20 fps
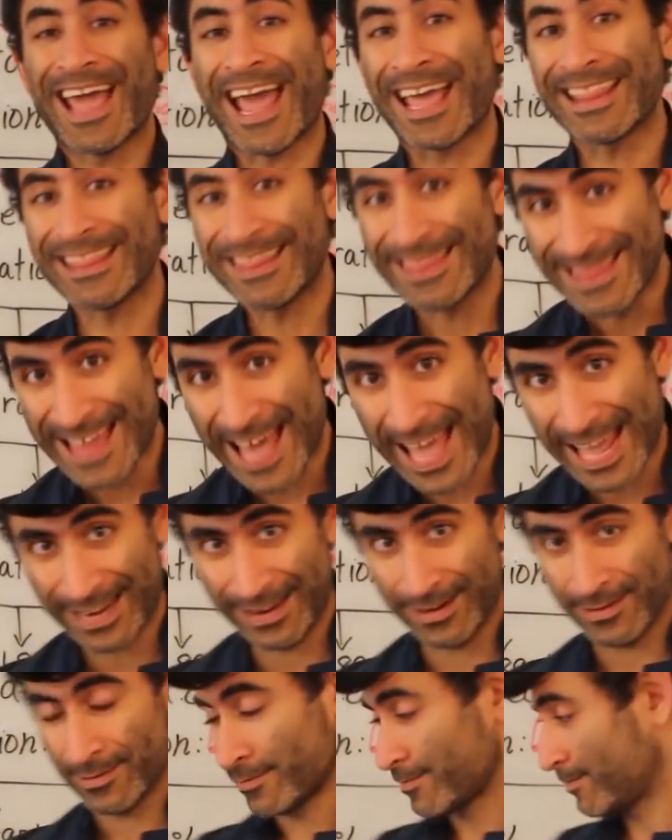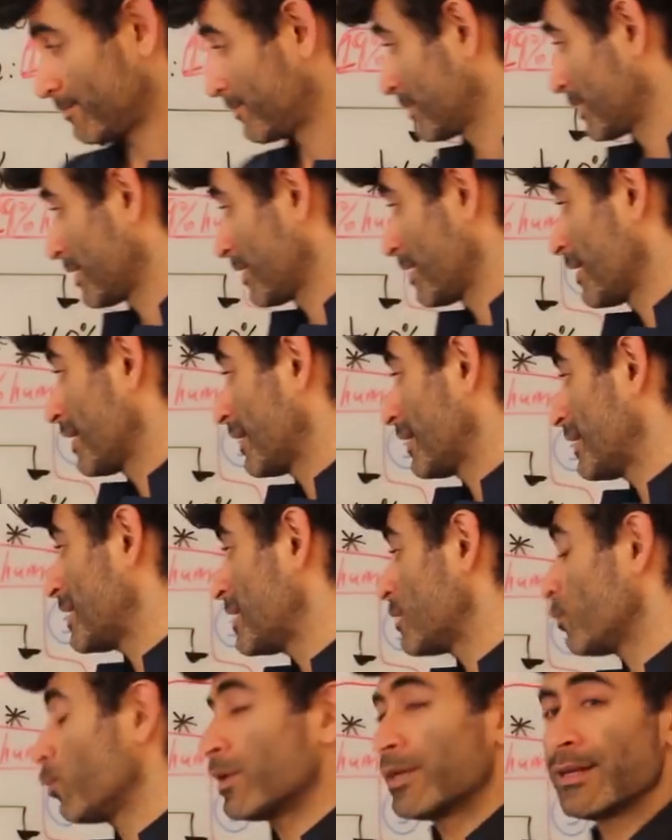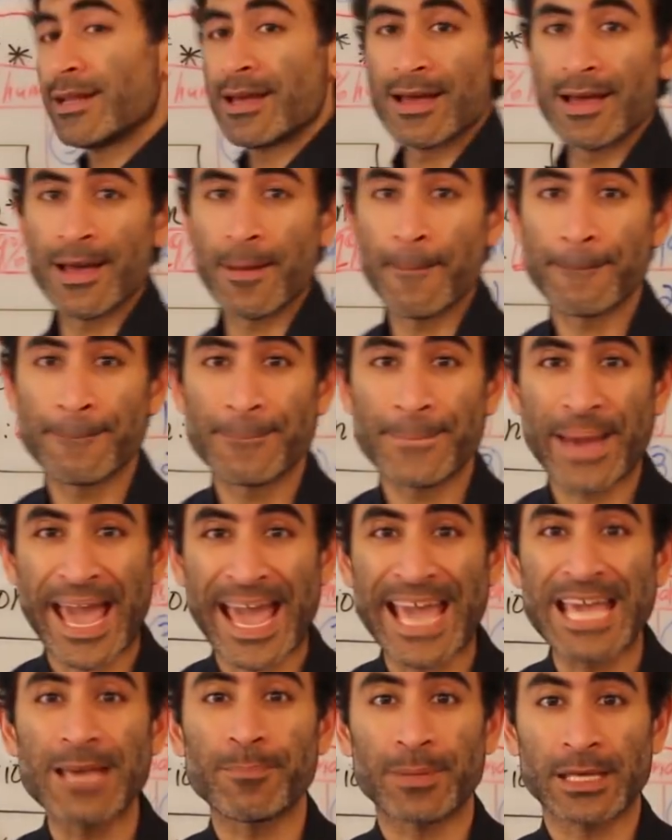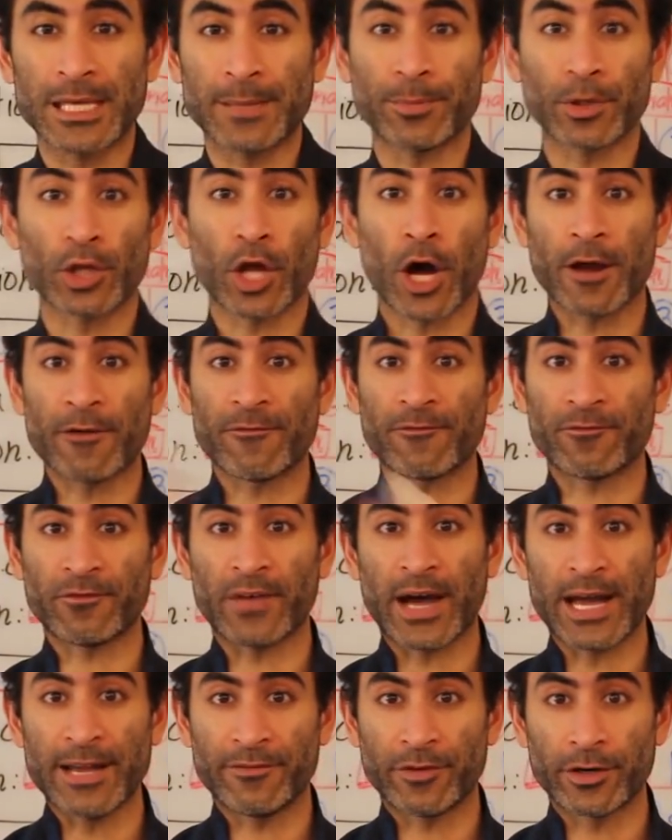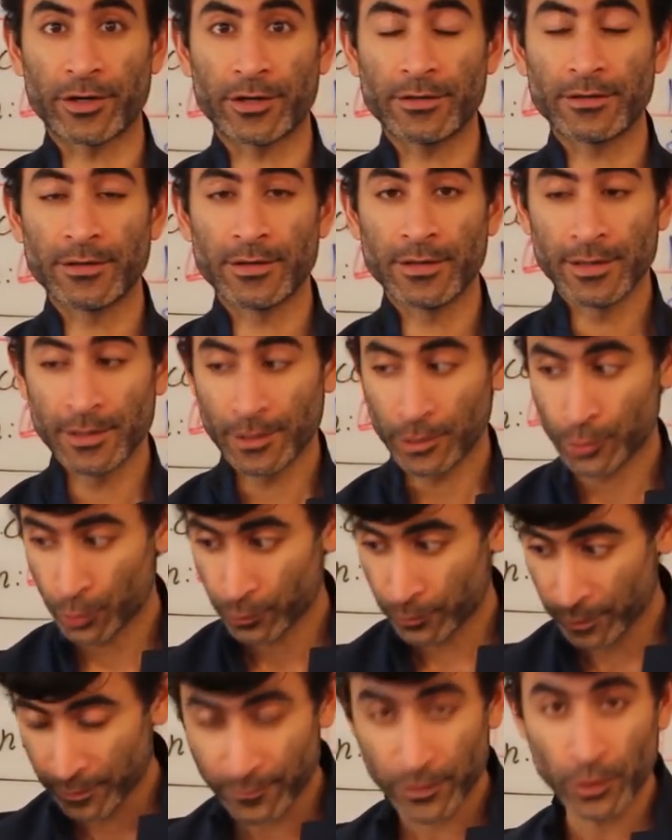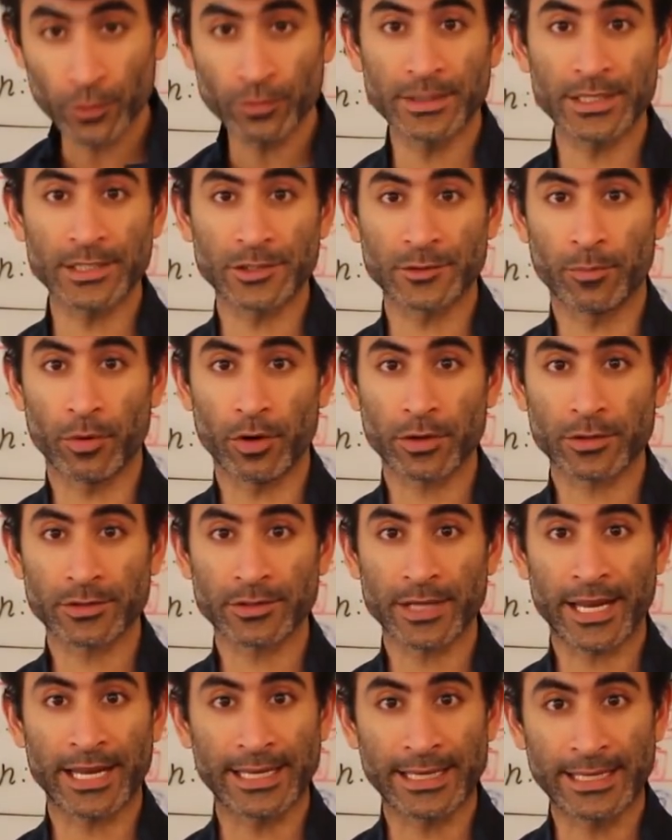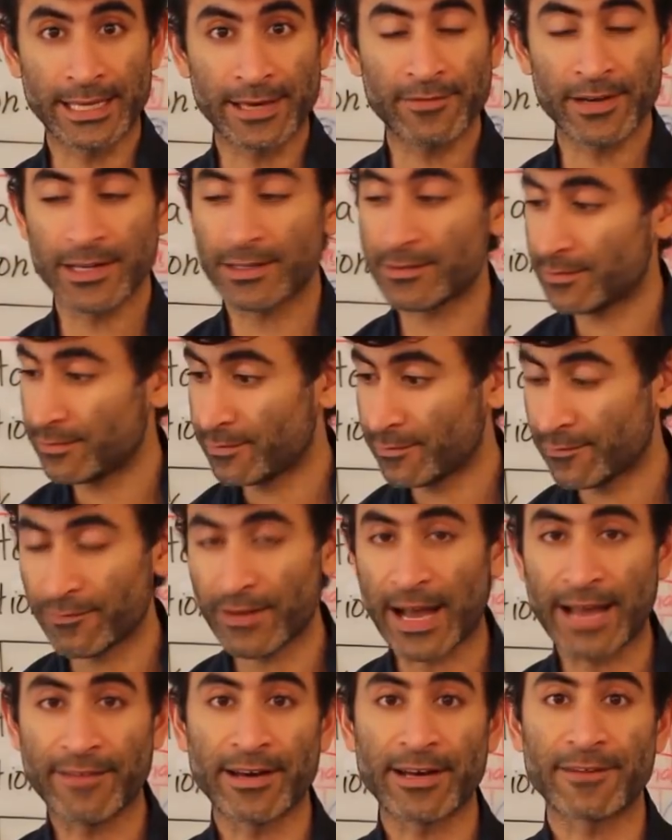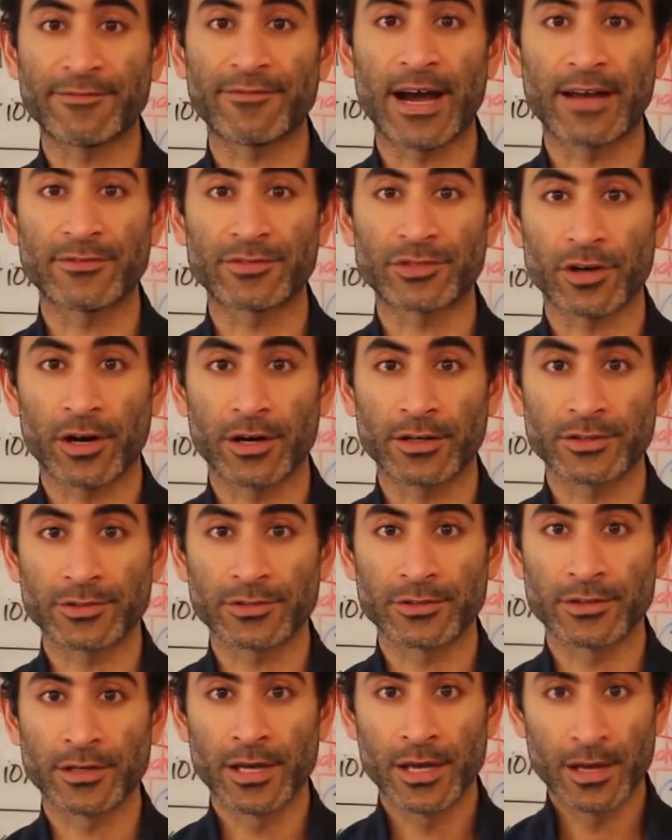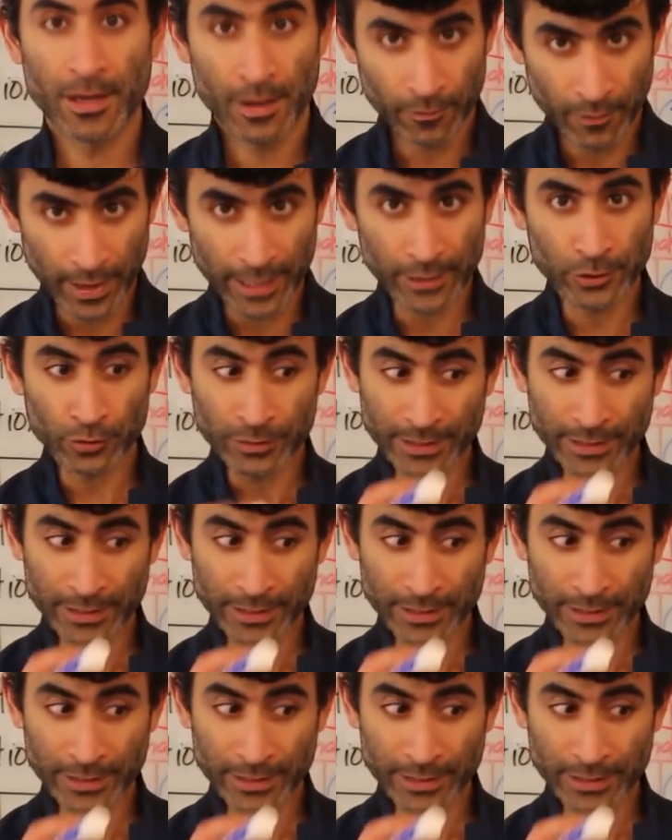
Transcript: And then he would pay people on Fiverr to review these books and give it five out of five stars right?